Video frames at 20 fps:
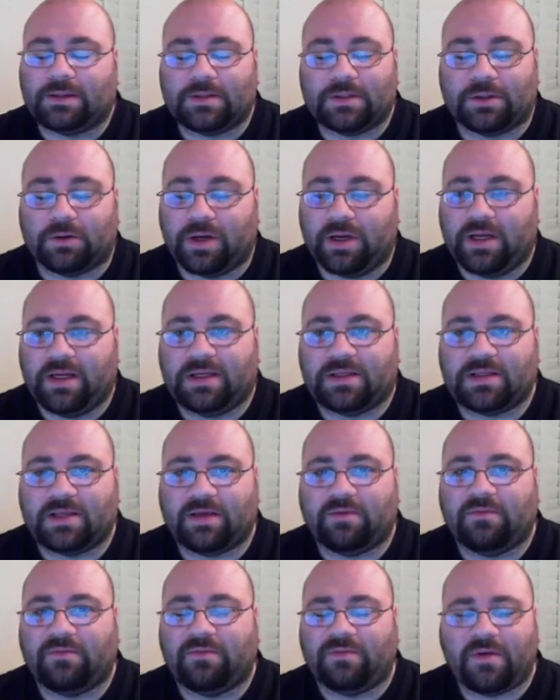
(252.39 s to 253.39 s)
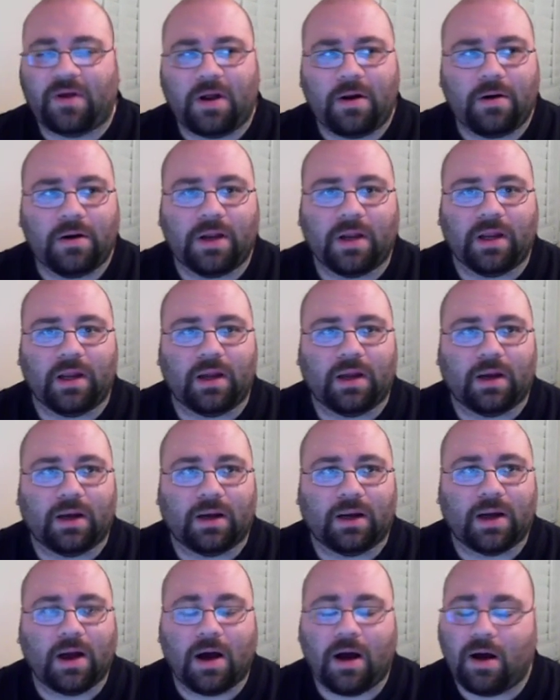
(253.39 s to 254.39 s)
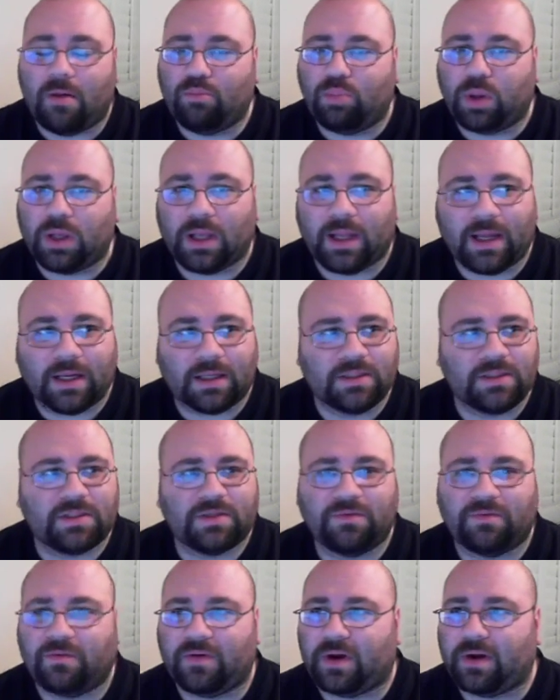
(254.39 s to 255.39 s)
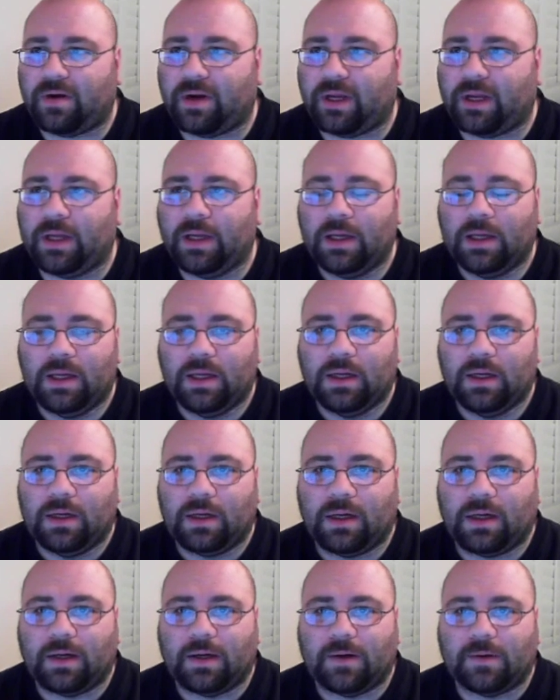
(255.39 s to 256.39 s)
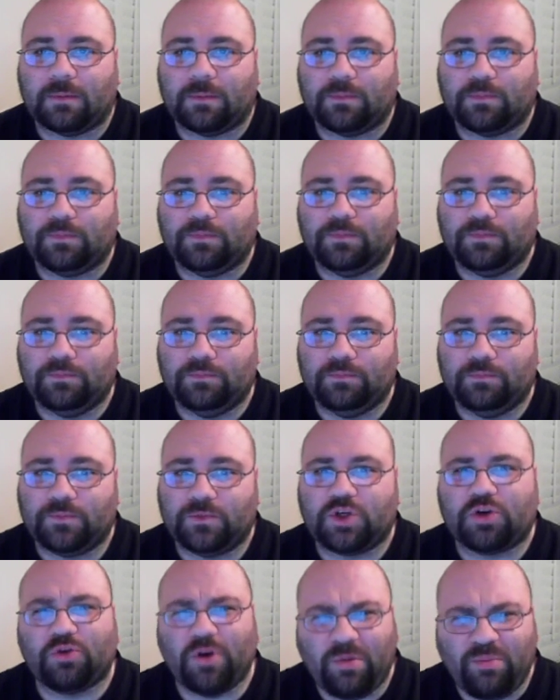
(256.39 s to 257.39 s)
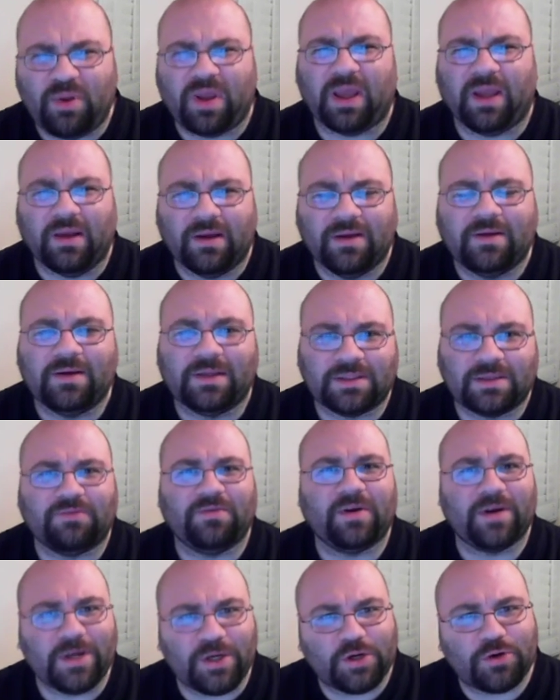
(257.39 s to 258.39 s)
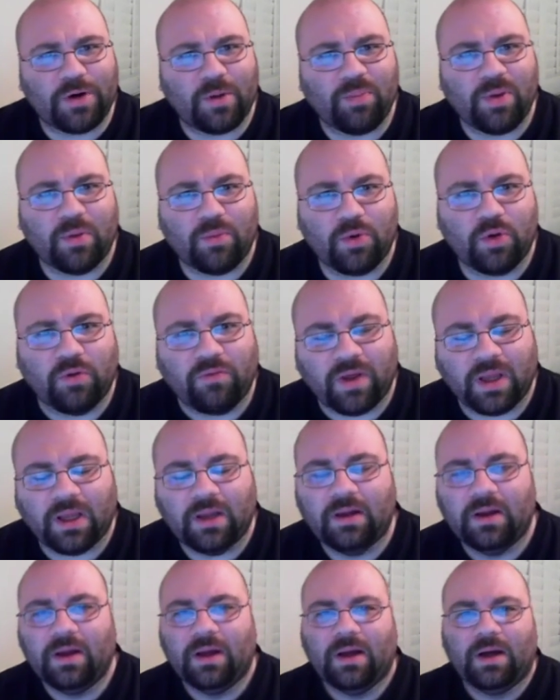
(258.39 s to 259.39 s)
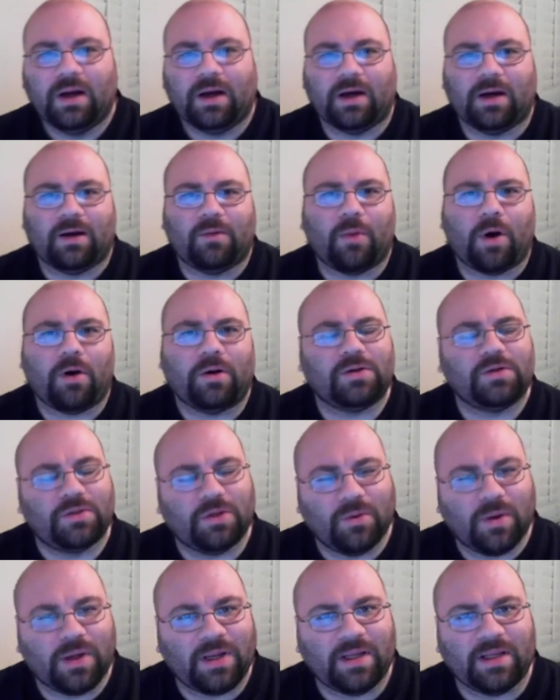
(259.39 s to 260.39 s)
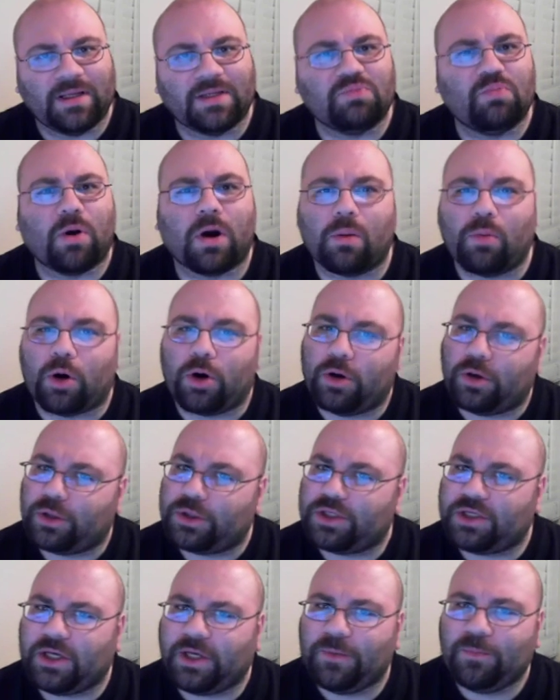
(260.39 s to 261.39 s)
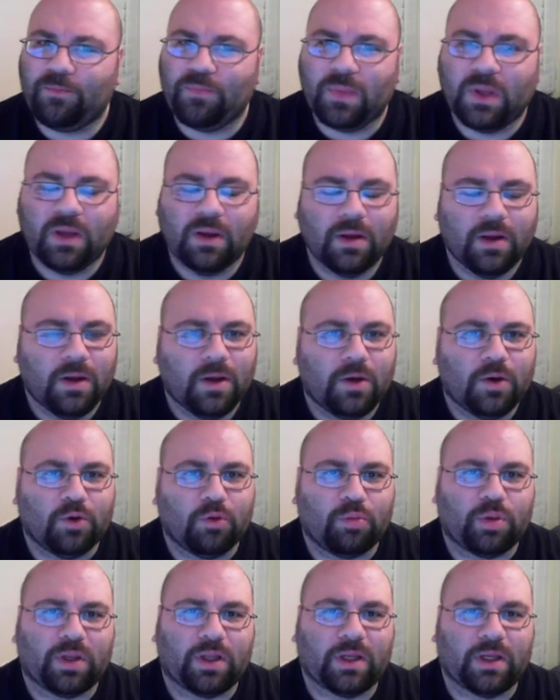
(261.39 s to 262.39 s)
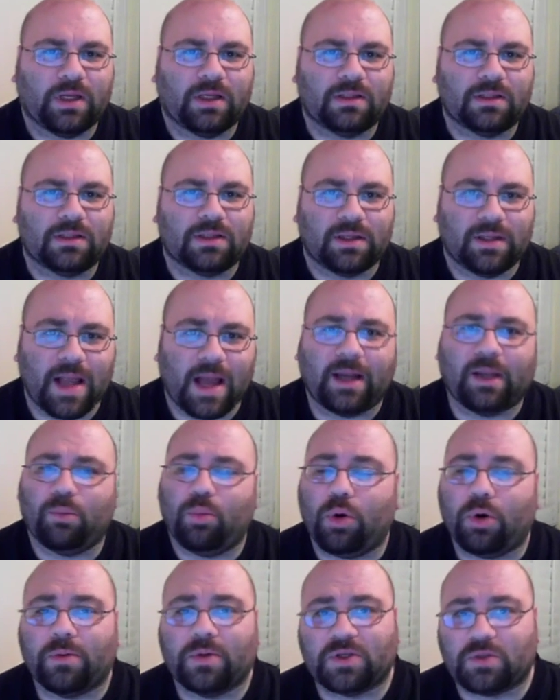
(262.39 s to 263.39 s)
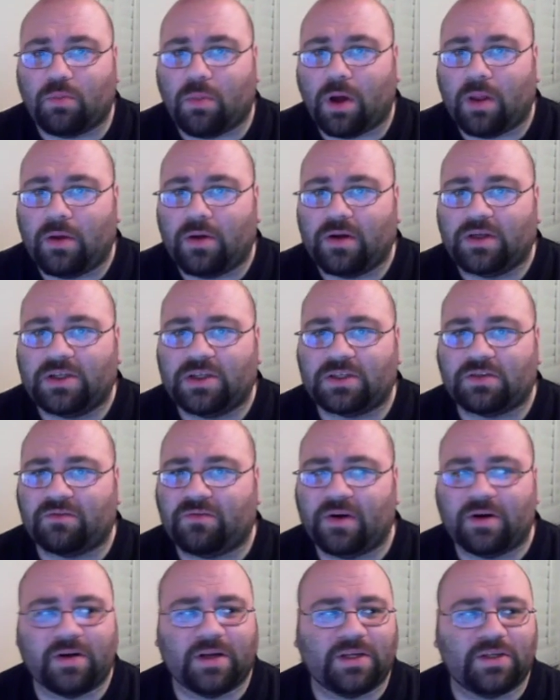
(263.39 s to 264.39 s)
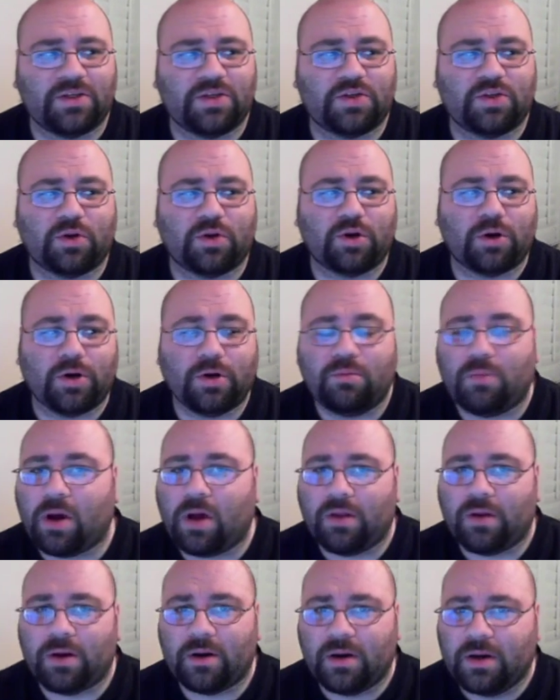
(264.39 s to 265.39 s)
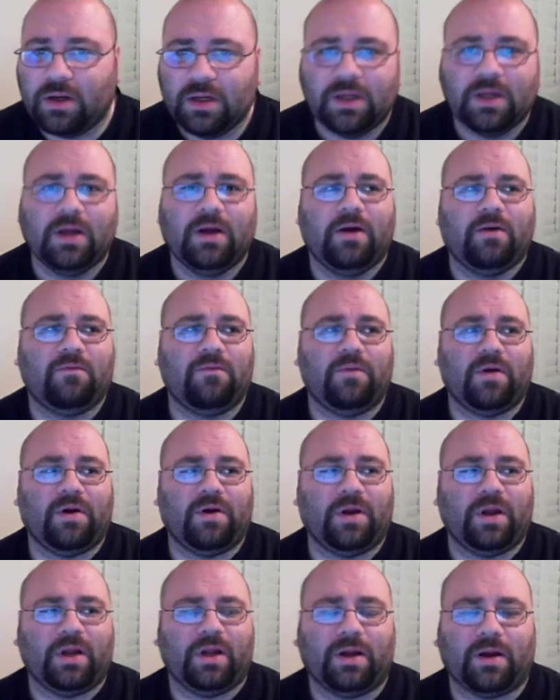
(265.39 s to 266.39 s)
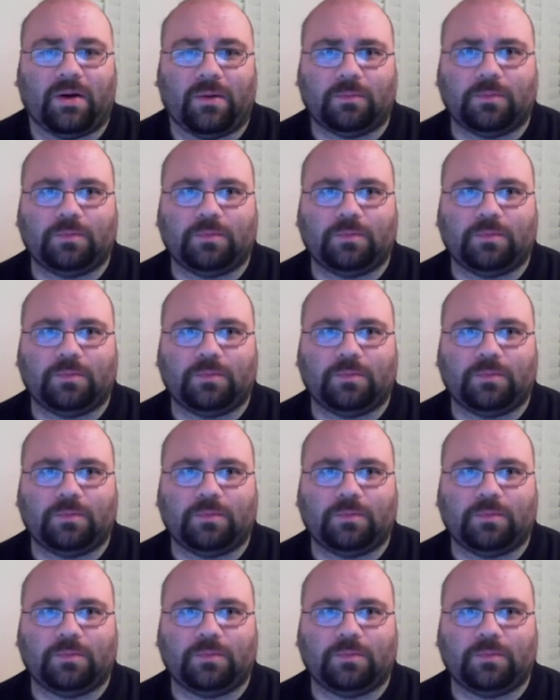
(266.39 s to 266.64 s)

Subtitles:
So it is a very complex, very trippy. It's a very trippy movie. Also in it is Barbara Hershey, who plays Natalie Portman's mother. She's a very stern mother, very